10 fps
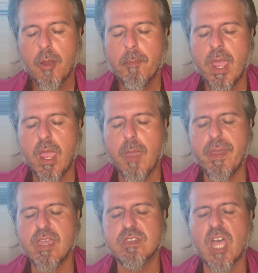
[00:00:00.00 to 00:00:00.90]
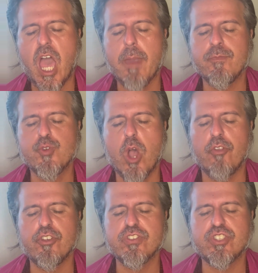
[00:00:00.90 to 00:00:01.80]
Maybe it's time to
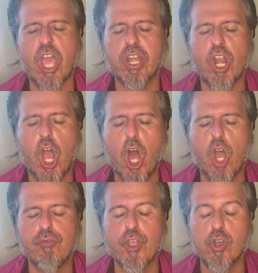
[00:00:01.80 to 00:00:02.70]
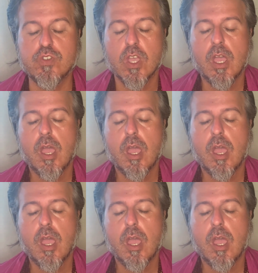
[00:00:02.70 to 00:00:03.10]
understand that all of those